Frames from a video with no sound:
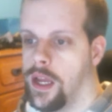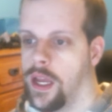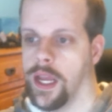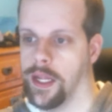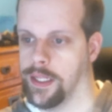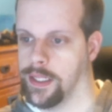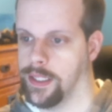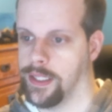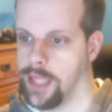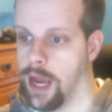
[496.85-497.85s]
And
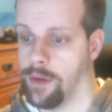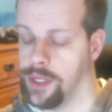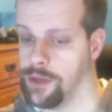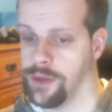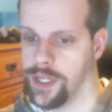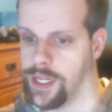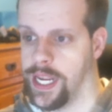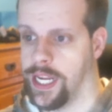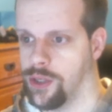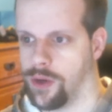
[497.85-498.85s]
I was using
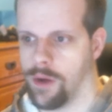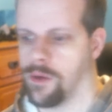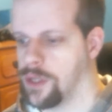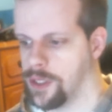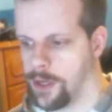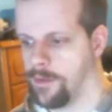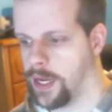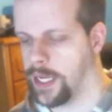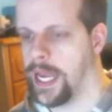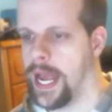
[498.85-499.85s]
intros and stuff like
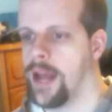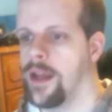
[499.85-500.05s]
that.